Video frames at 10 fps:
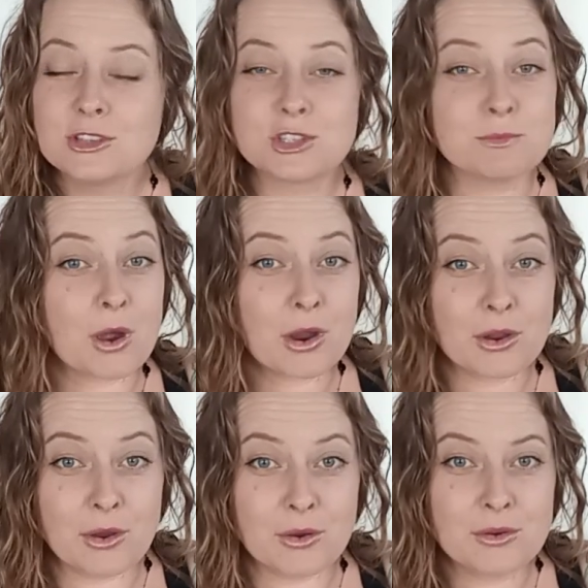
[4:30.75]

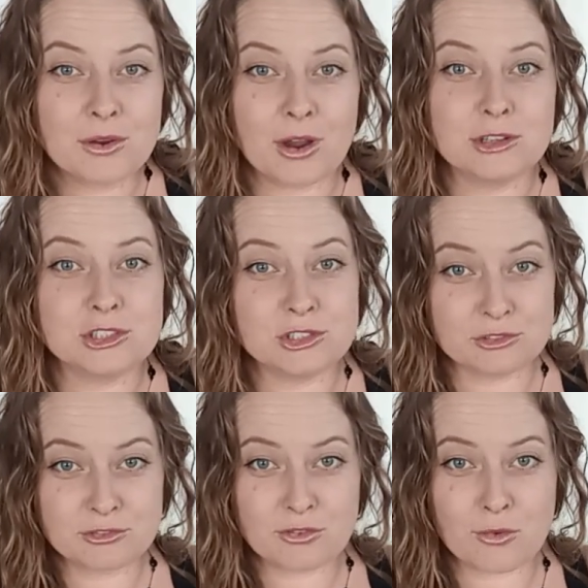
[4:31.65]
Tomorrow, on
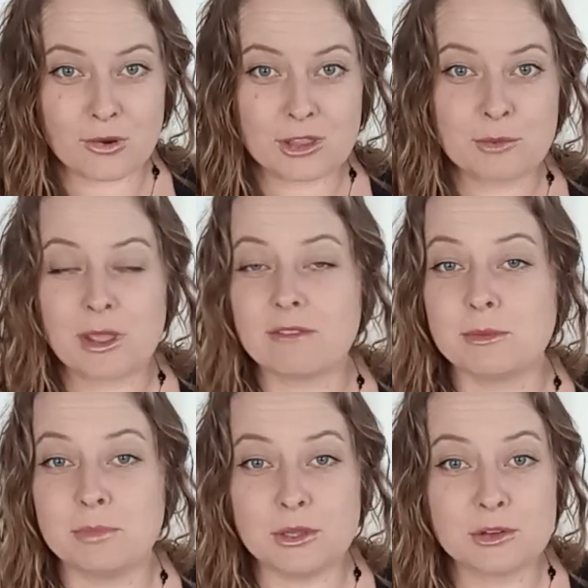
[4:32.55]
June 4th, we have
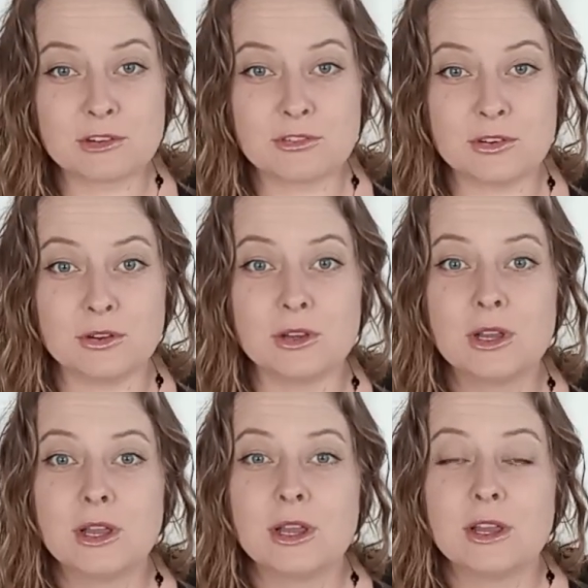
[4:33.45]
a
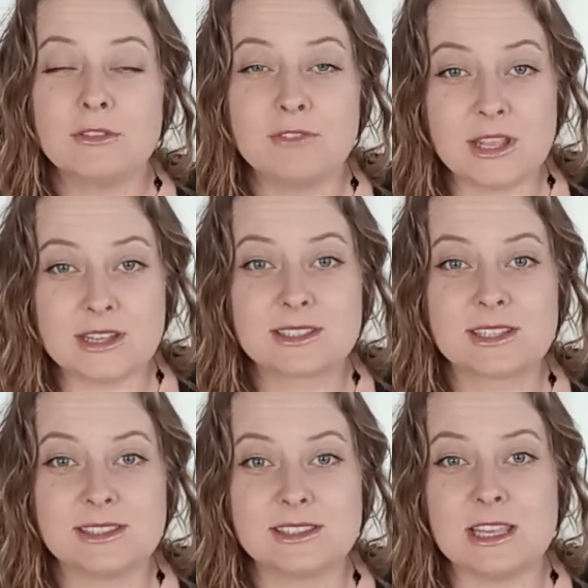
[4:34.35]
beautiful Venus
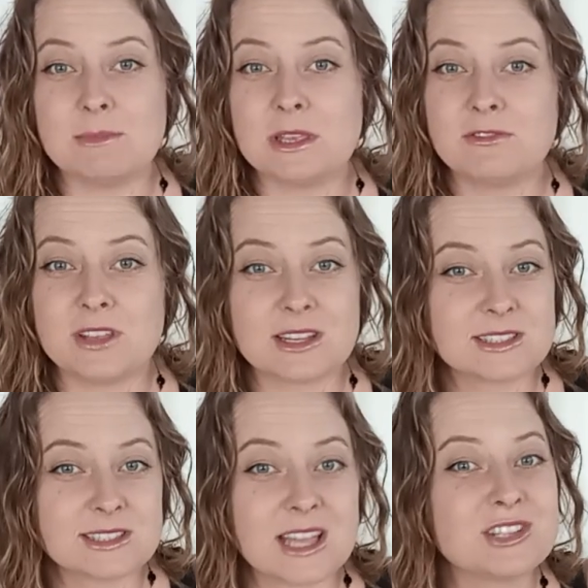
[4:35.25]
Kazemi.
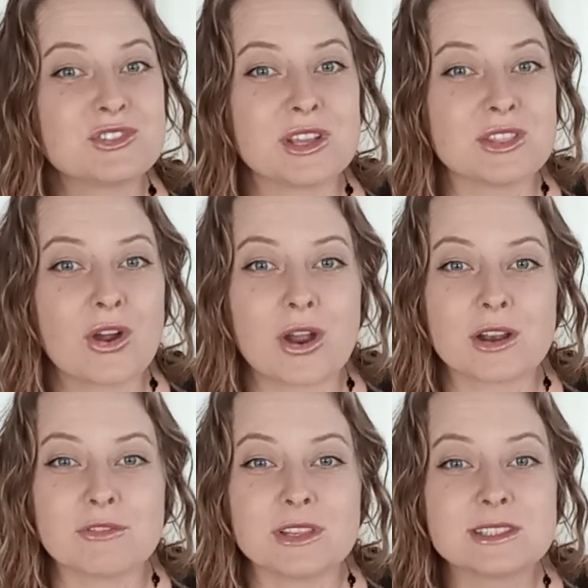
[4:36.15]
Venus is entering the
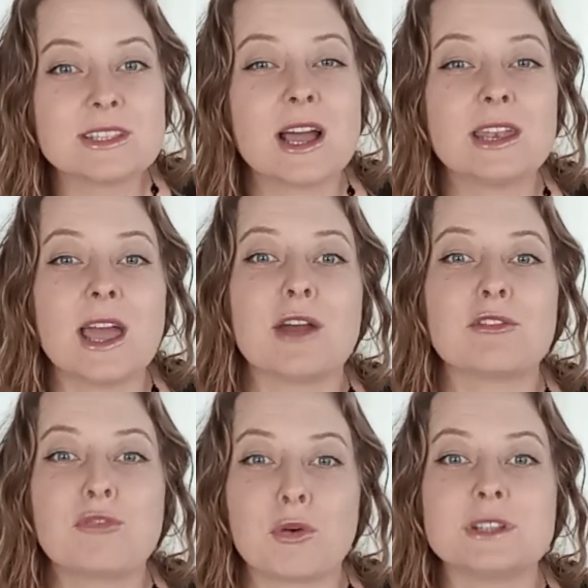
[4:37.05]
heart of the sun
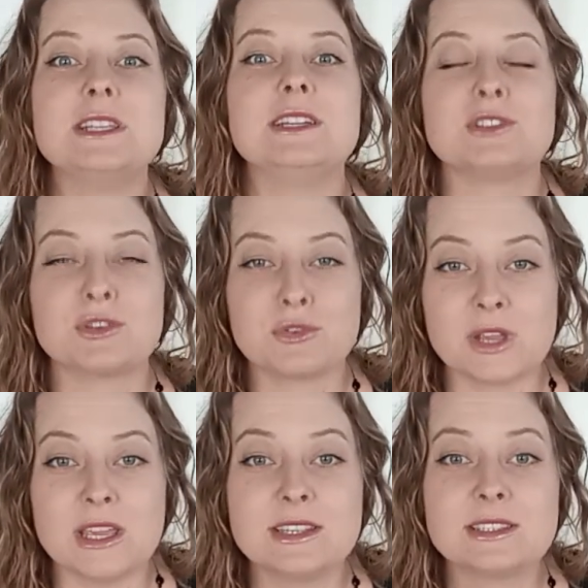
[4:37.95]
at 14
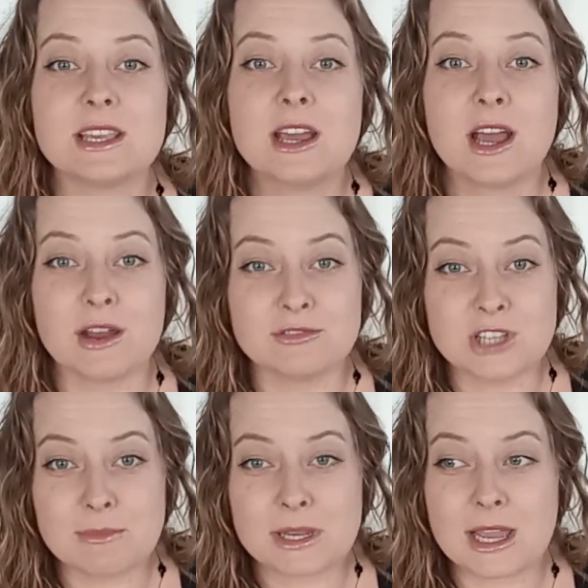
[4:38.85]
degrees of
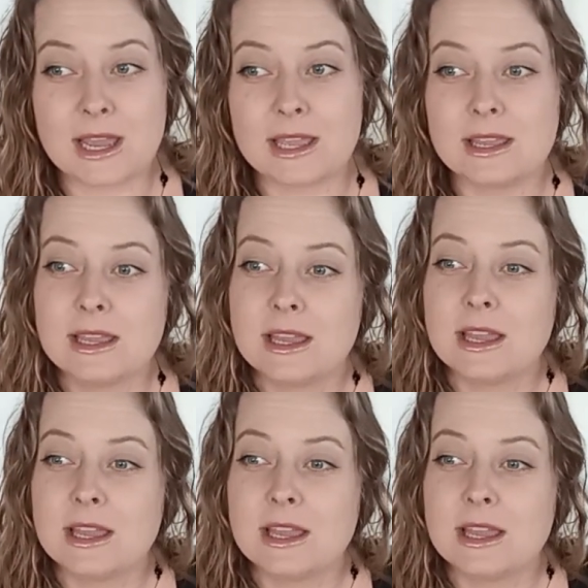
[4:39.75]
Gemini.